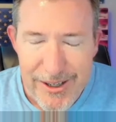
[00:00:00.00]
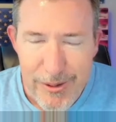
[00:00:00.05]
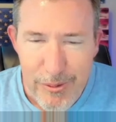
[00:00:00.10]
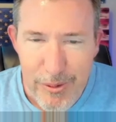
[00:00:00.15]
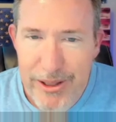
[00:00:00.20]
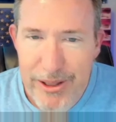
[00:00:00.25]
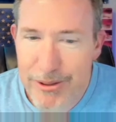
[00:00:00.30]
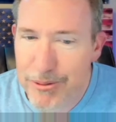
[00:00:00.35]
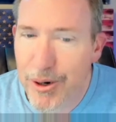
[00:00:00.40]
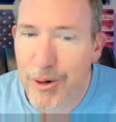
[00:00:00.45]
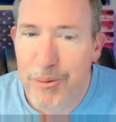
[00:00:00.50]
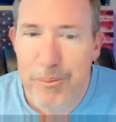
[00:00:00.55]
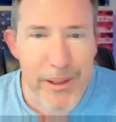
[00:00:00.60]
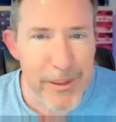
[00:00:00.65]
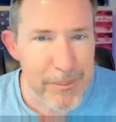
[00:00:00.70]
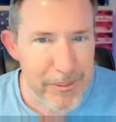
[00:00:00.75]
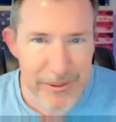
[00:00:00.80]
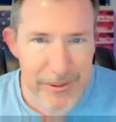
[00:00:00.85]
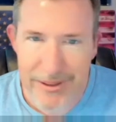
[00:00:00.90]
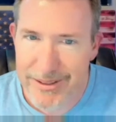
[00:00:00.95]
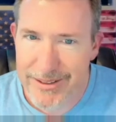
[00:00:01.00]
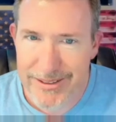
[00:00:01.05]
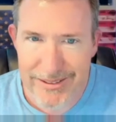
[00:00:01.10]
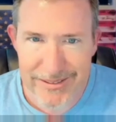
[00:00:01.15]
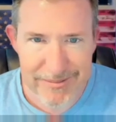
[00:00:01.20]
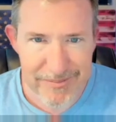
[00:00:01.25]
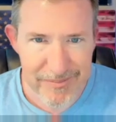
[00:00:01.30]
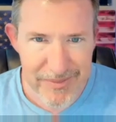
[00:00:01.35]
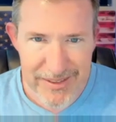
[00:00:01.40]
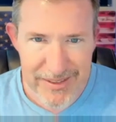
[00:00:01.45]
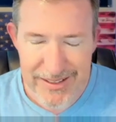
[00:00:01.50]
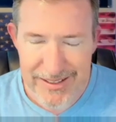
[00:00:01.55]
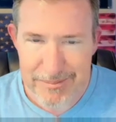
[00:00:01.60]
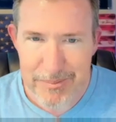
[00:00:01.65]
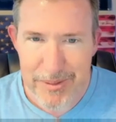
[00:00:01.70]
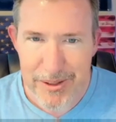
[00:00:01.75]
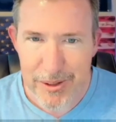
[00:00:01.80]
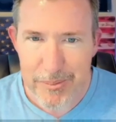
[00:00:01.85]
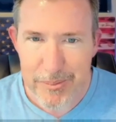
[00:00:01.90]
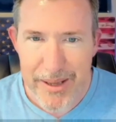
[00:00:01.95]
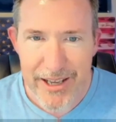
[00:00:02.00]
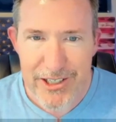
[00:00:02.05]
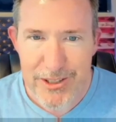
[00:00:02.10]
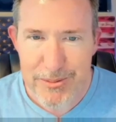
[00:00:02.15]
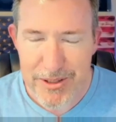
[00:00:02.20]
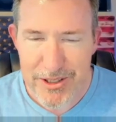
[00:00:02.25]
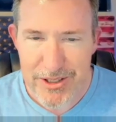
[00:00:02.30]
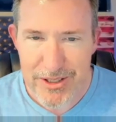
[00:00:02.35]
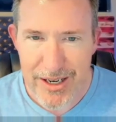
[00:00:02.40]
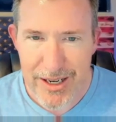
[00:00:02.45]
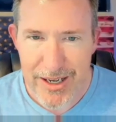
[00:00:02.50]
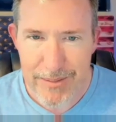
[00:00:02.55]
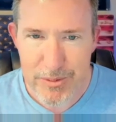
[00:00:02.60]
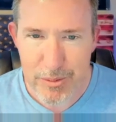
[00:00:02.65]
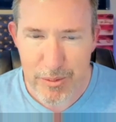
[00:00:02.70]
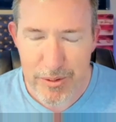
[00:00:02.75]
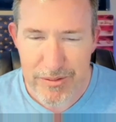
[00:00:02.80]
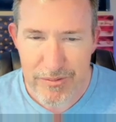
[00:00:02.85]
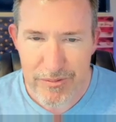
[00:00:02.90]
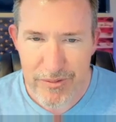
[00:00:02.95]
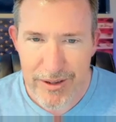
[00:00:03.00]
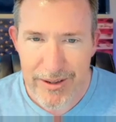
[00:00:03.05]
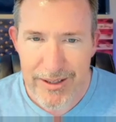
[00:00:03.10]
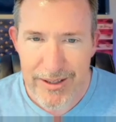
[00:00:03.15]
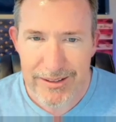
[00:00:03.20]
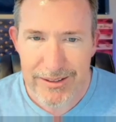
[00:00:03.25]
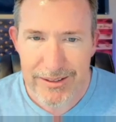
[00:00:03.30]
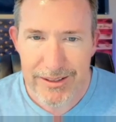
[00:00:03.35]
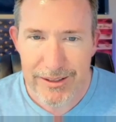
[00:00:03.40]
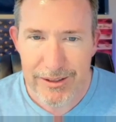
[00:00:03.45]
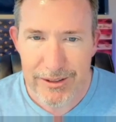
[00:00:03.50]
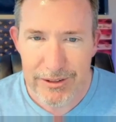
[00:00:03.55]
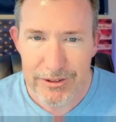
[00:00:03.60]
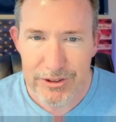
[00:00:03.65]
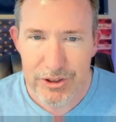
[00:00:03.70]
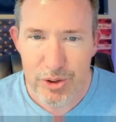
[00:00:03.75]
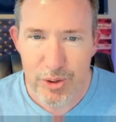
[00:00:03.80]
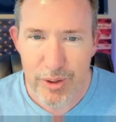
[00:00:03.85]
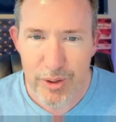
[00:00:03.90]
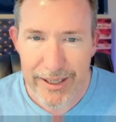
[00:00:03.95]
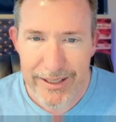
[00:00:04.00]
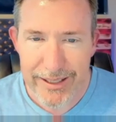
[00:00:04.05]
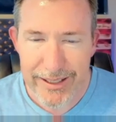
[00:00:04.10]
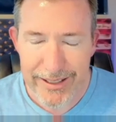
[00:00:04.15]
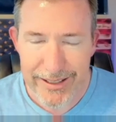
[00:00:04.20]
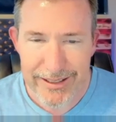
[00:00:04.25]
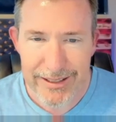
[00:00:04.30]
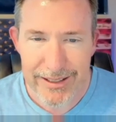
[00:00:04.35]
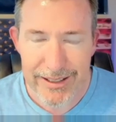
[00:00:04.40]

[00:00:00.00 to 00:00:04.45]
we throw people into middle management jobs with very little training.